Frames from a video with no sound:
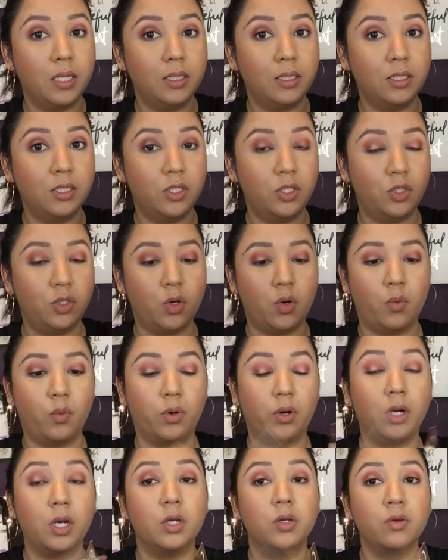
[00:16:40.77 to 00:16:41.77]
So
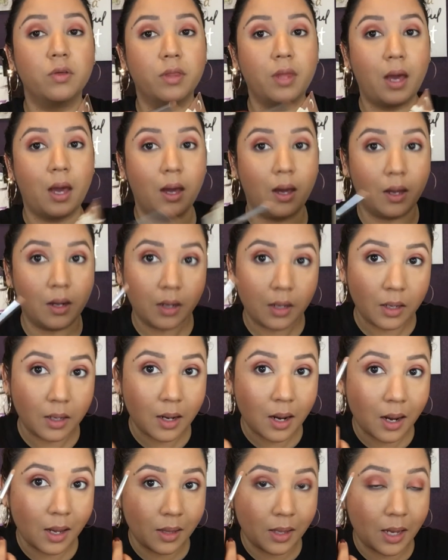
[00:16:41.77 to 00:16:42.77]
we're gonna do that and
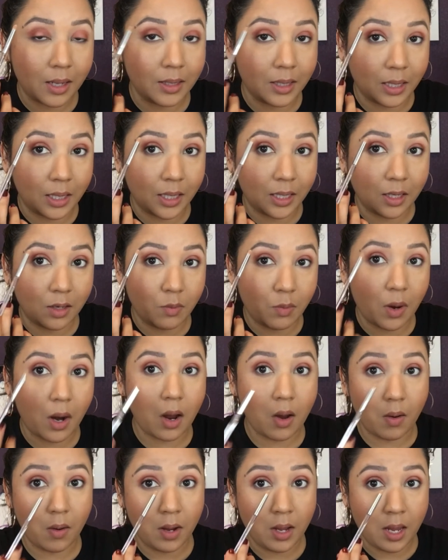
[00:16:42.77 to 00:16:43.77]
highlight the inner
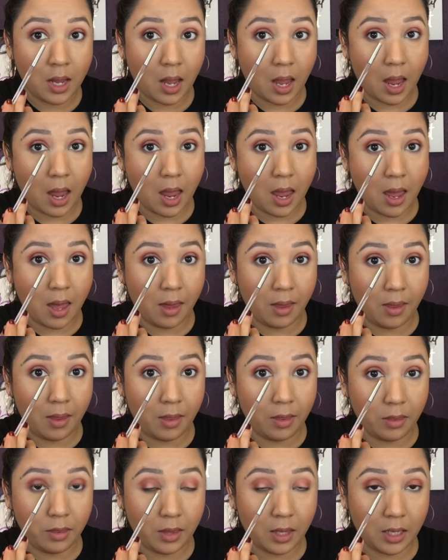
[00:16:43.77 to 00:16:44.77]
brow
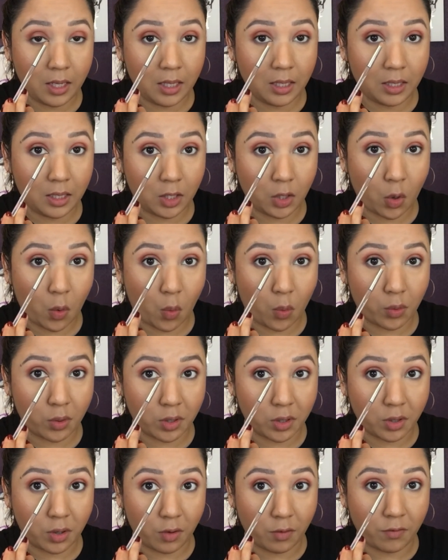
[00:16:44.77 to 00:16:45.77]
and the inner
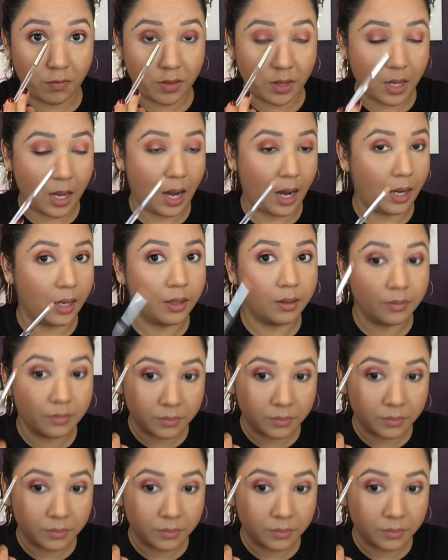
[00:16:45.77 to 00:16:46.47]
corner of the eye.